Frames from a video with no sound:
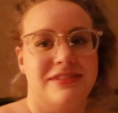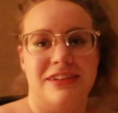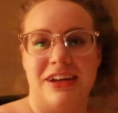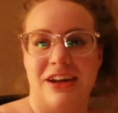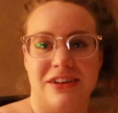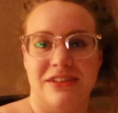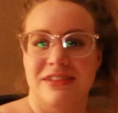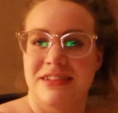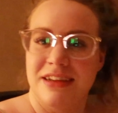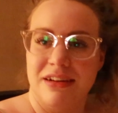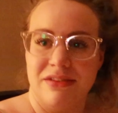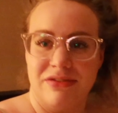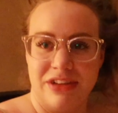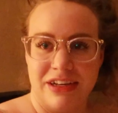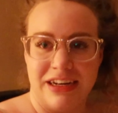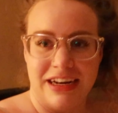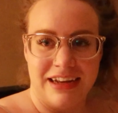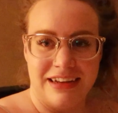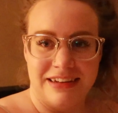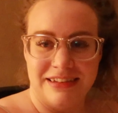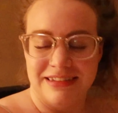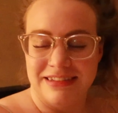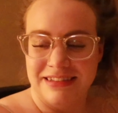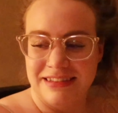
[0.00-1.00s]
No, definitely
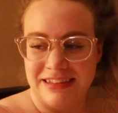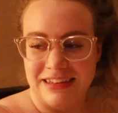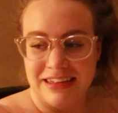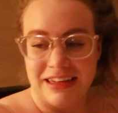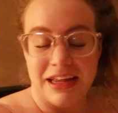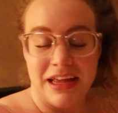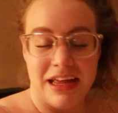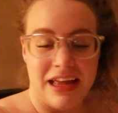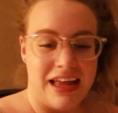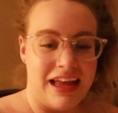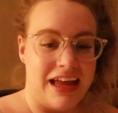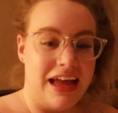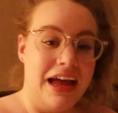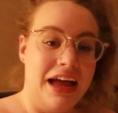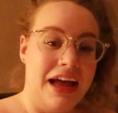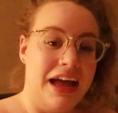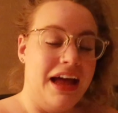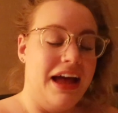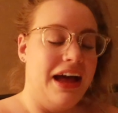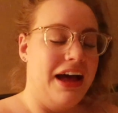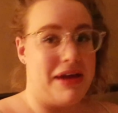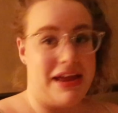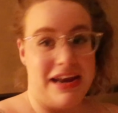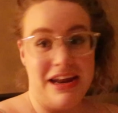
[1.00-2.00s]
not.
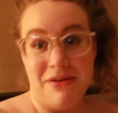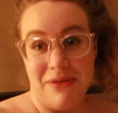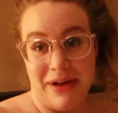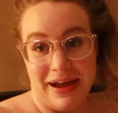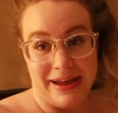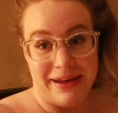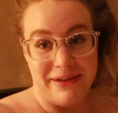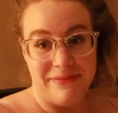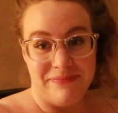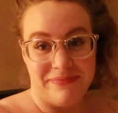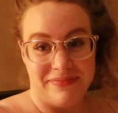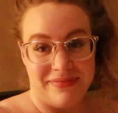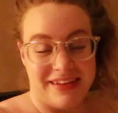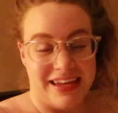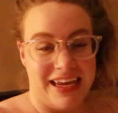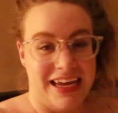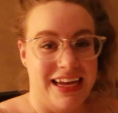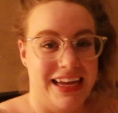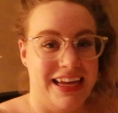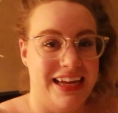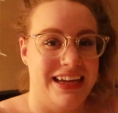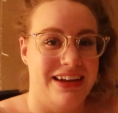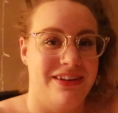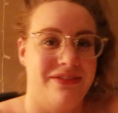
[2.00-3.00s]
Anyway,
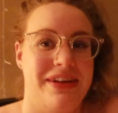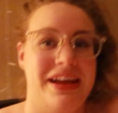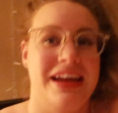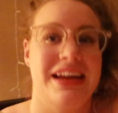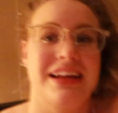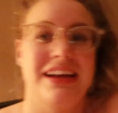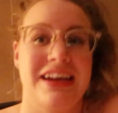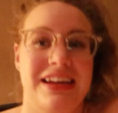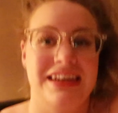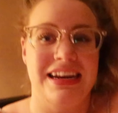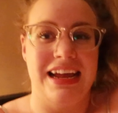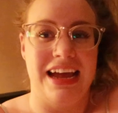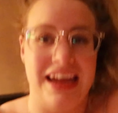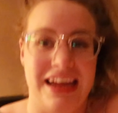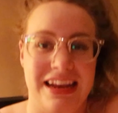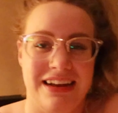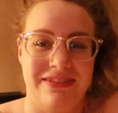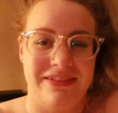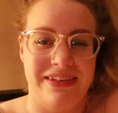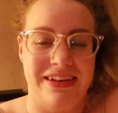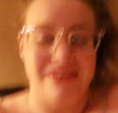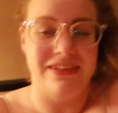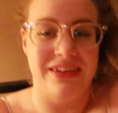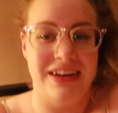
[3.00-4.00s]
we had a good
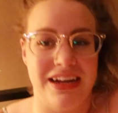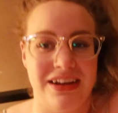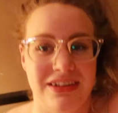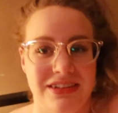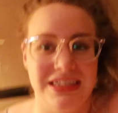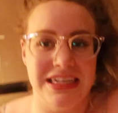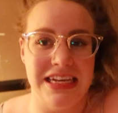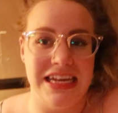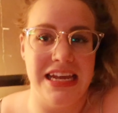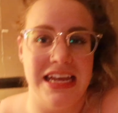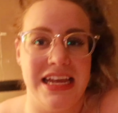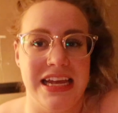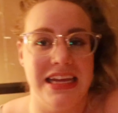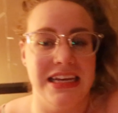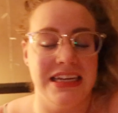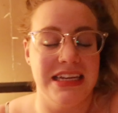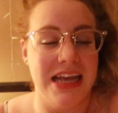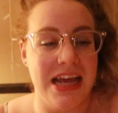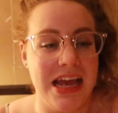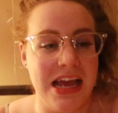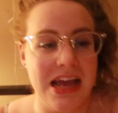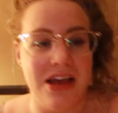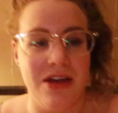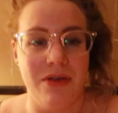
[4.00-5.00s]
night. We went out to eat.
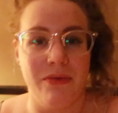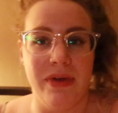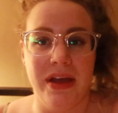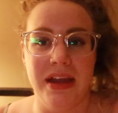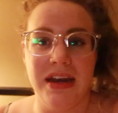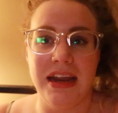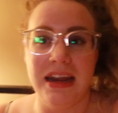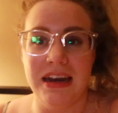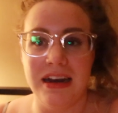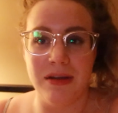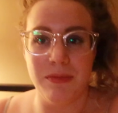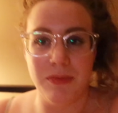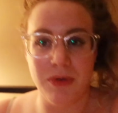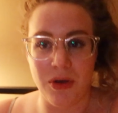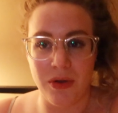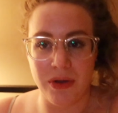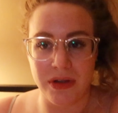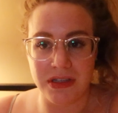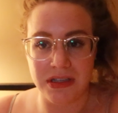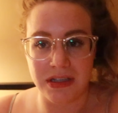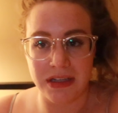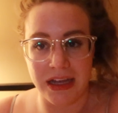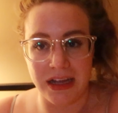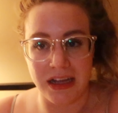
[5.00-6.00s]
We had ended up
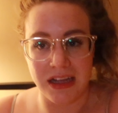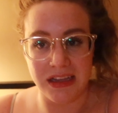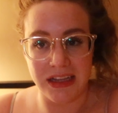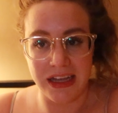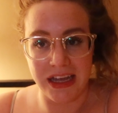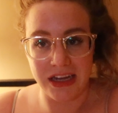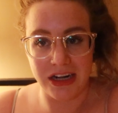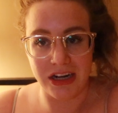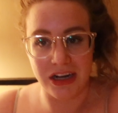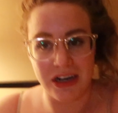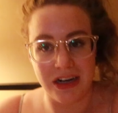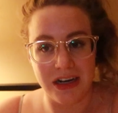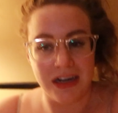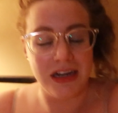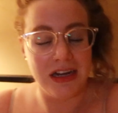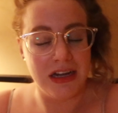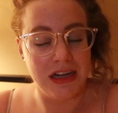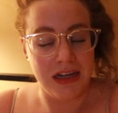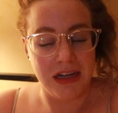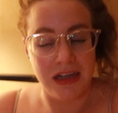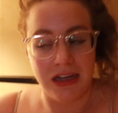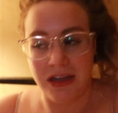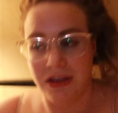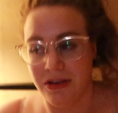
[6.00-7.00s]
going to like a later
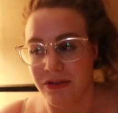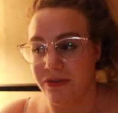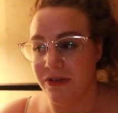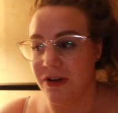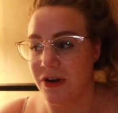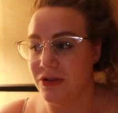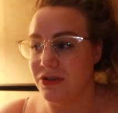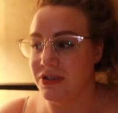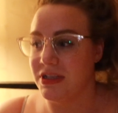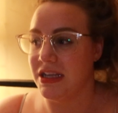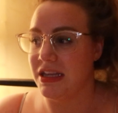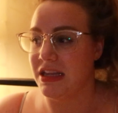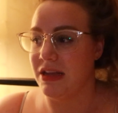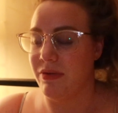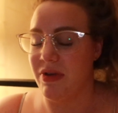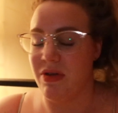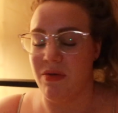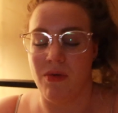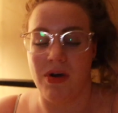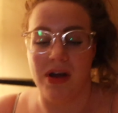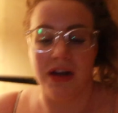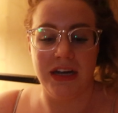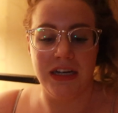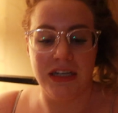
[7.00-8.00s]
Frozen than we
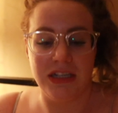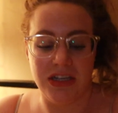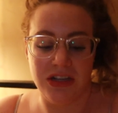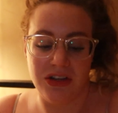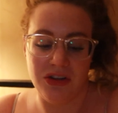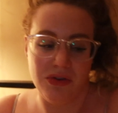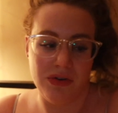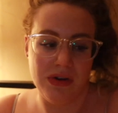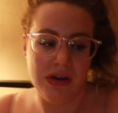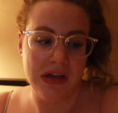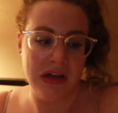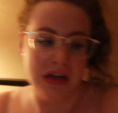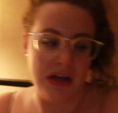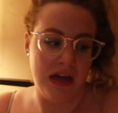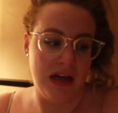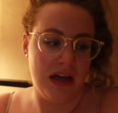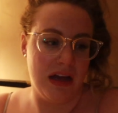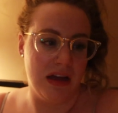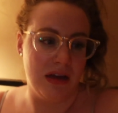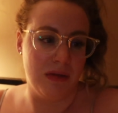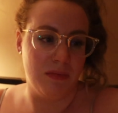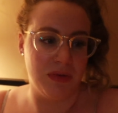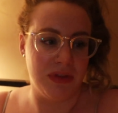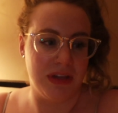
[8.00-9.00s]
wanted to,
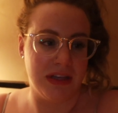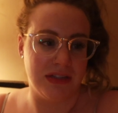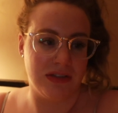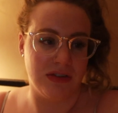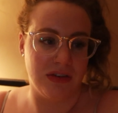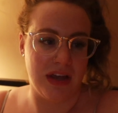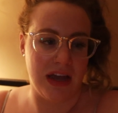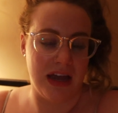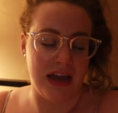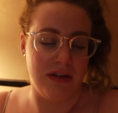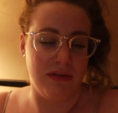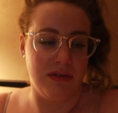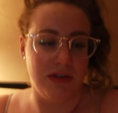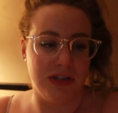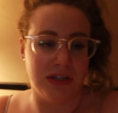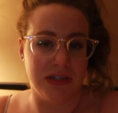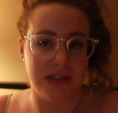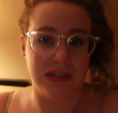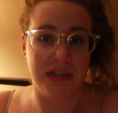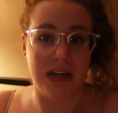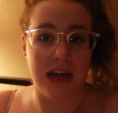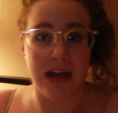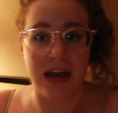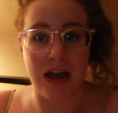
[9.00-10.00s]
but that's okay. We
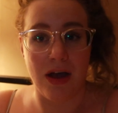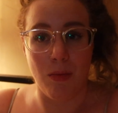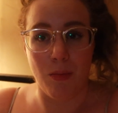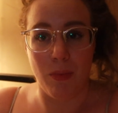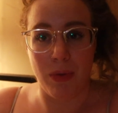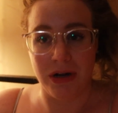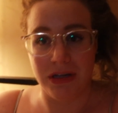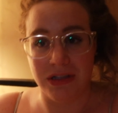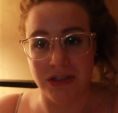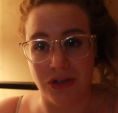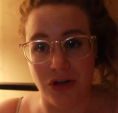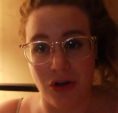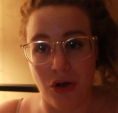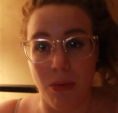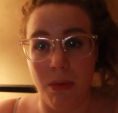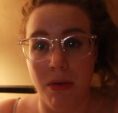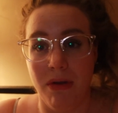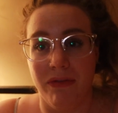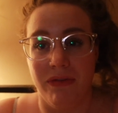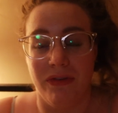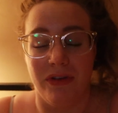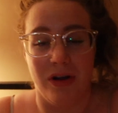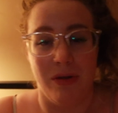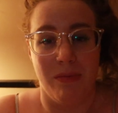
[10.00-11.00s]
just hung out in Barnes &
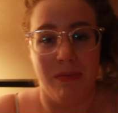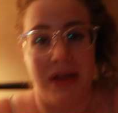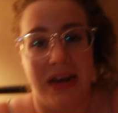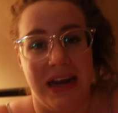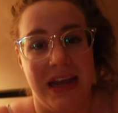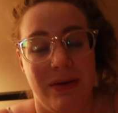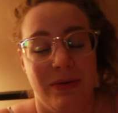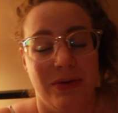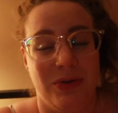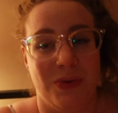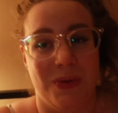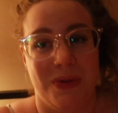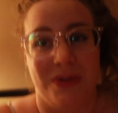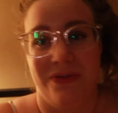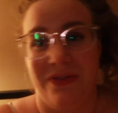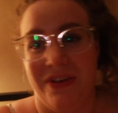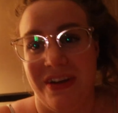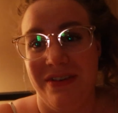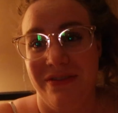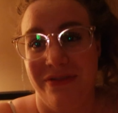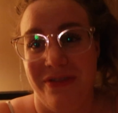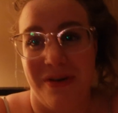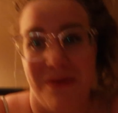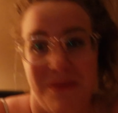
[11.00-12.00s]
Noble for a minute, which was
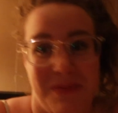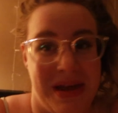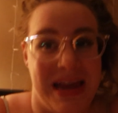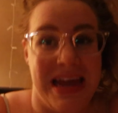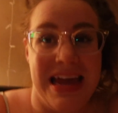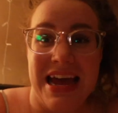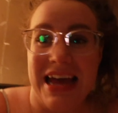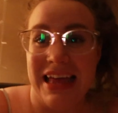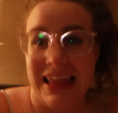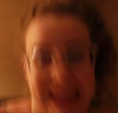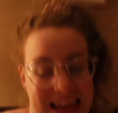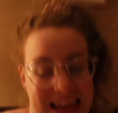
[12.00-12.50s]
fun for me at